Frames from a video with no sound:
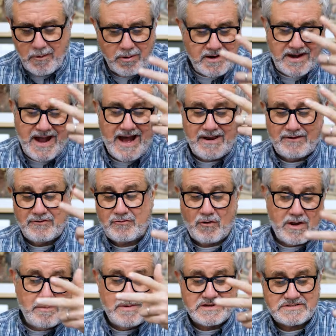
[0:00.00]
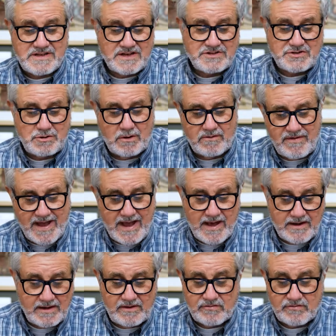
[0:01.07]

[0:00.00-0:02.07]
"What kind of dream is this you have had?"